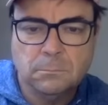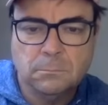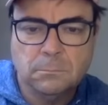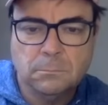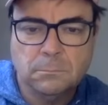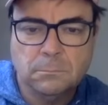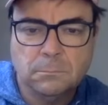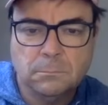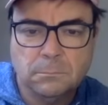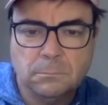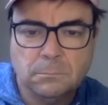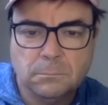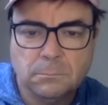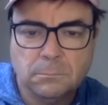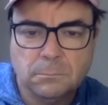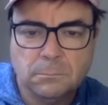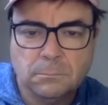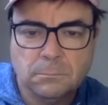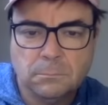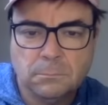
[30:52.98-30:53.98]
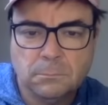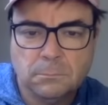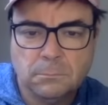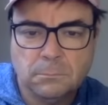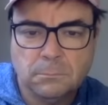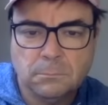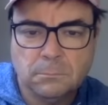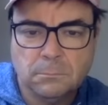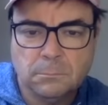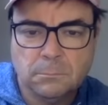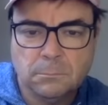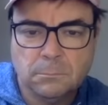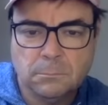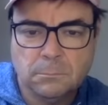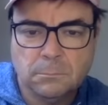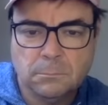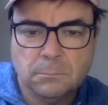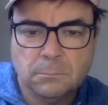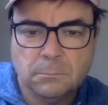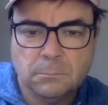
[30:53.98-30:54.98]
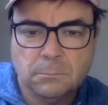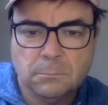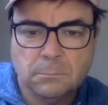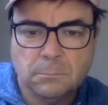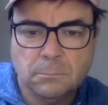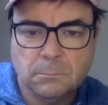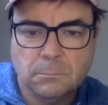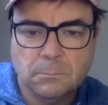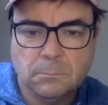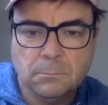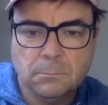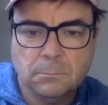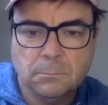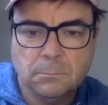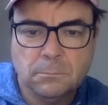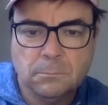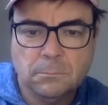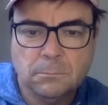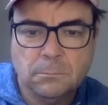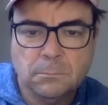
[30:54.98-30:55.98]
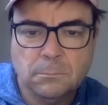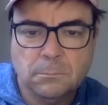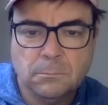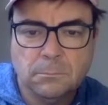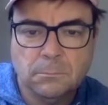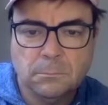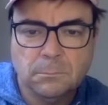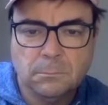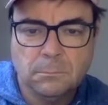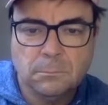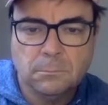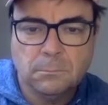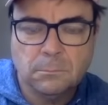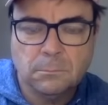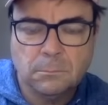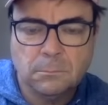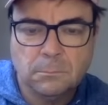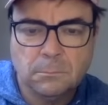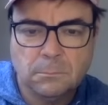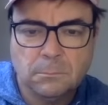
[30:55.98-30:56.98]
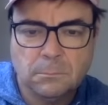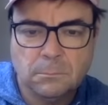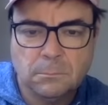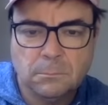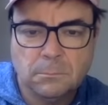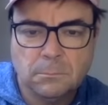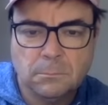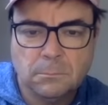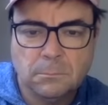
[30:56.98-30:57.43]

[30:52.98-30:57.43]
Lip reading: (silent)